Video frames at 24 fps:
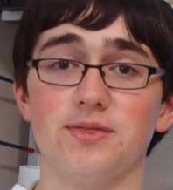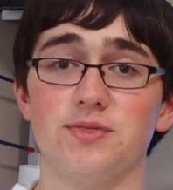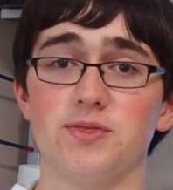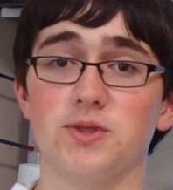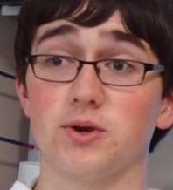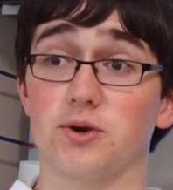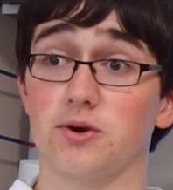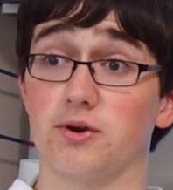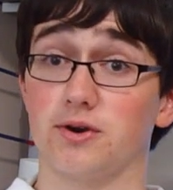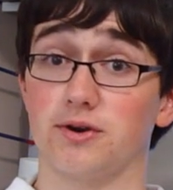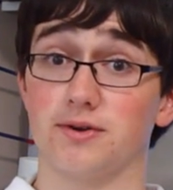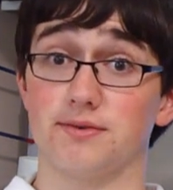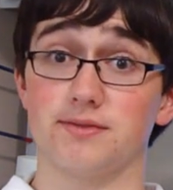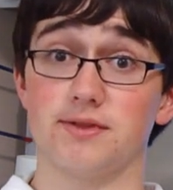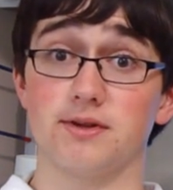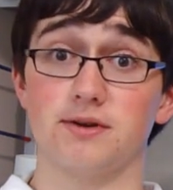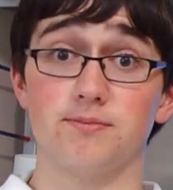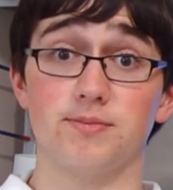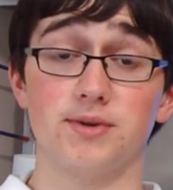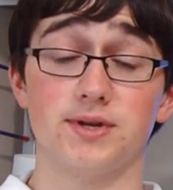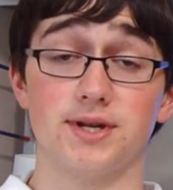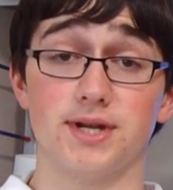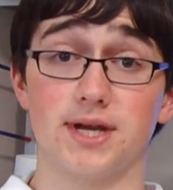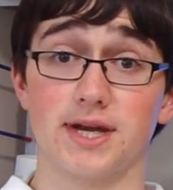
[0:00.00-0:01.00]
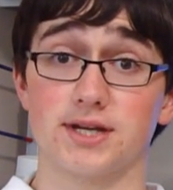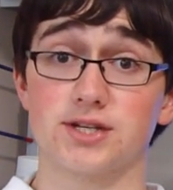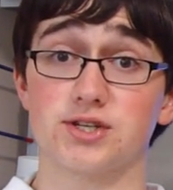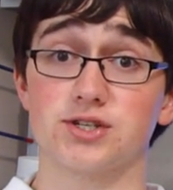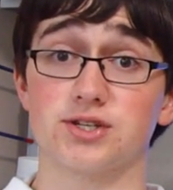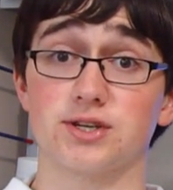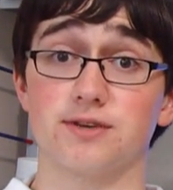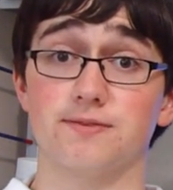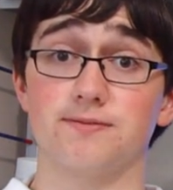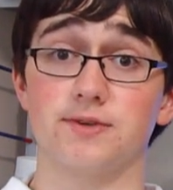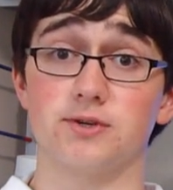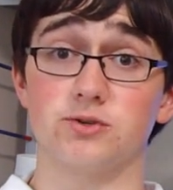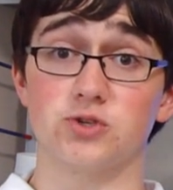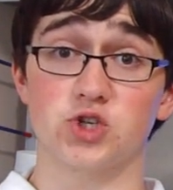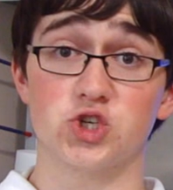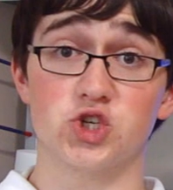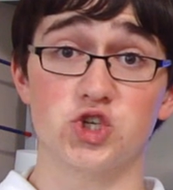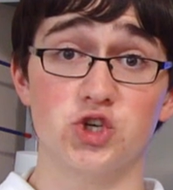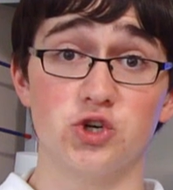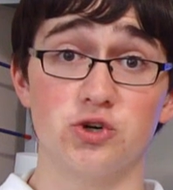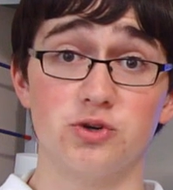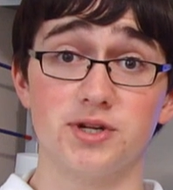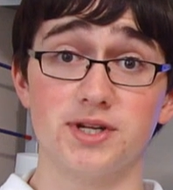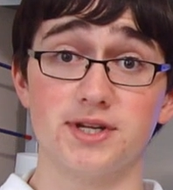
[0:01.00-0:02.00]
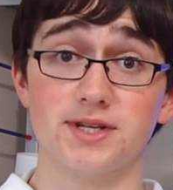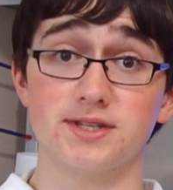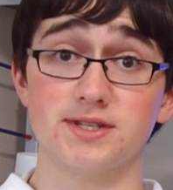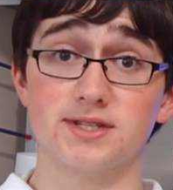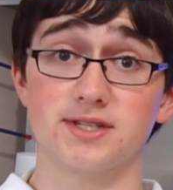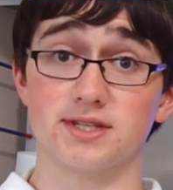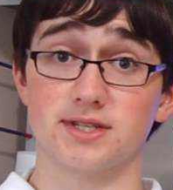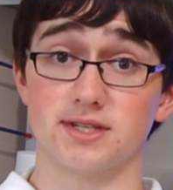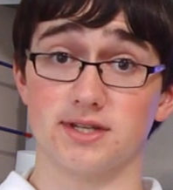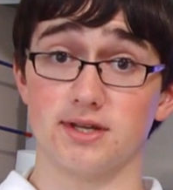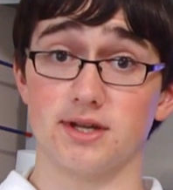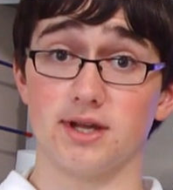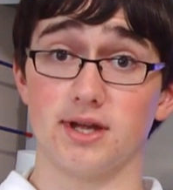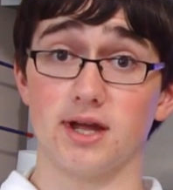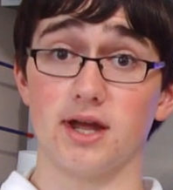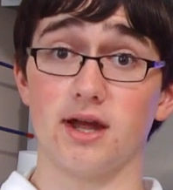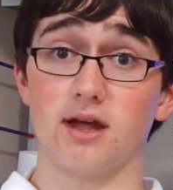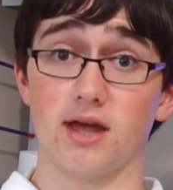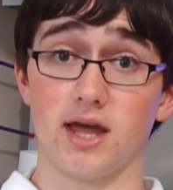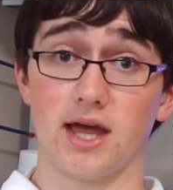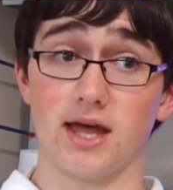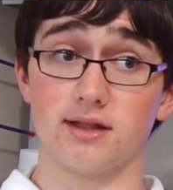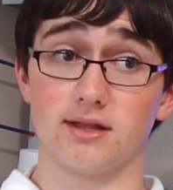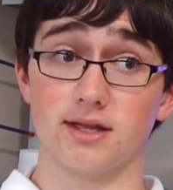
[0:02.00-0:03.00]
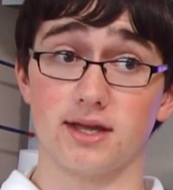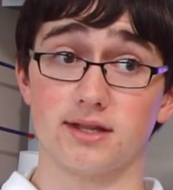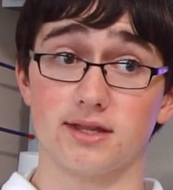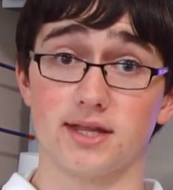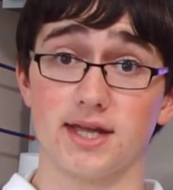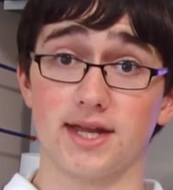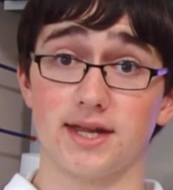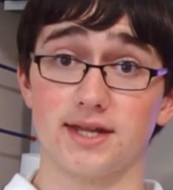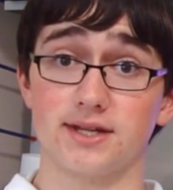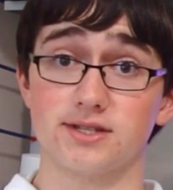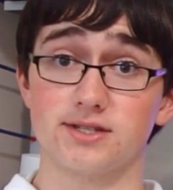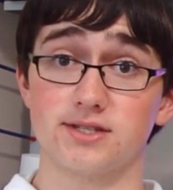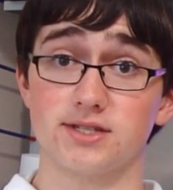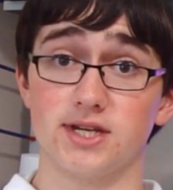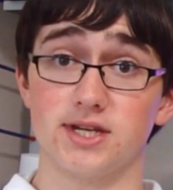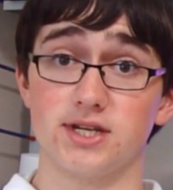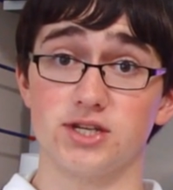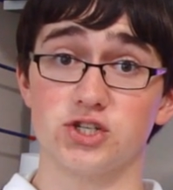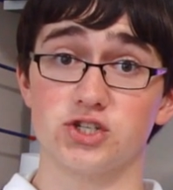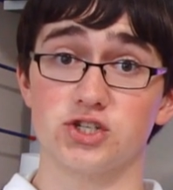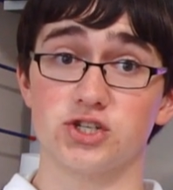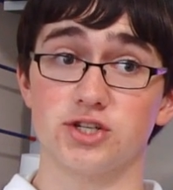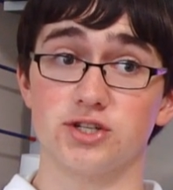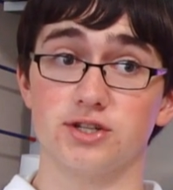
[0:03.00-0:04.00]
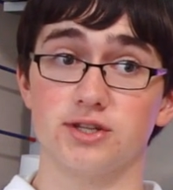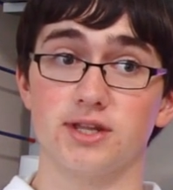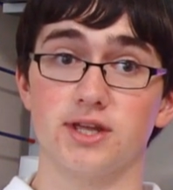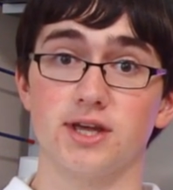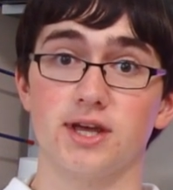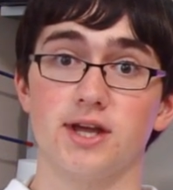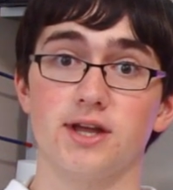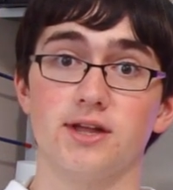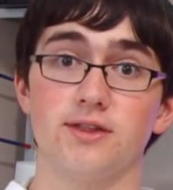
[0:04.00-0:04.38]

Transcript: There are, there have been actually a few shootings at Atlantic Station.